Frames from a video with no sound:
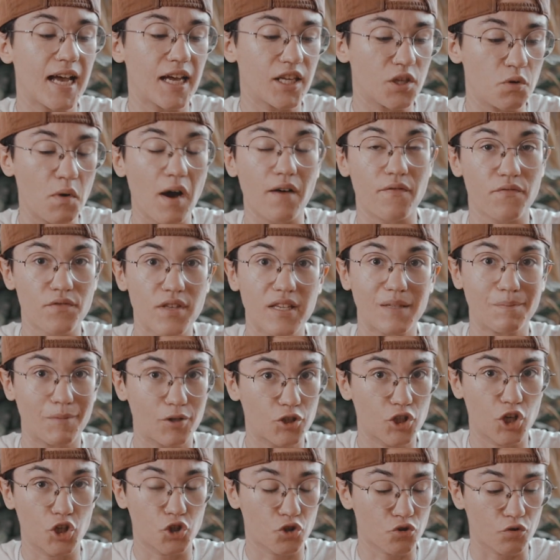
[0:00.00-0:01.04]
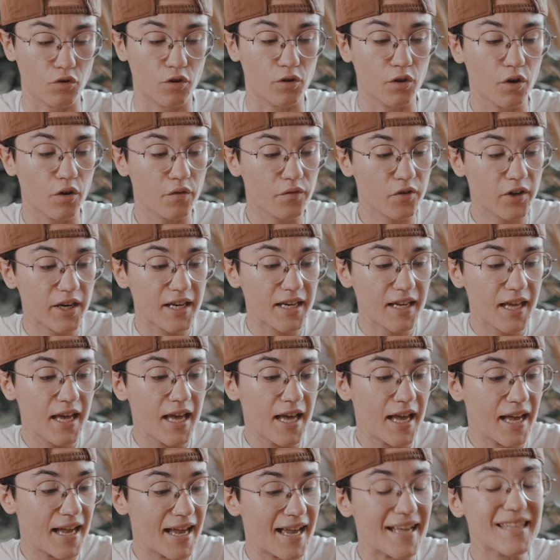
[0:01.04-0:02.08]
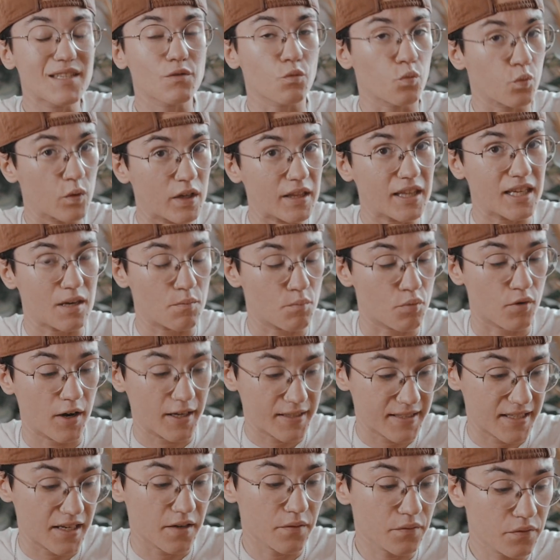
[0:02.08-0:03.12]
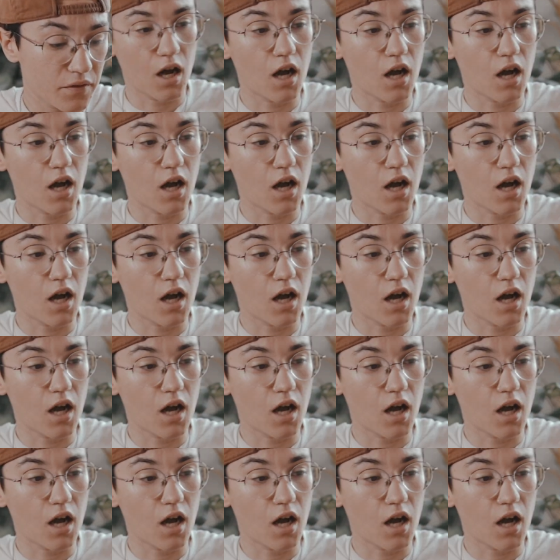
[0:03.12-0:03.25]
you have this much control over it, it's really impressive.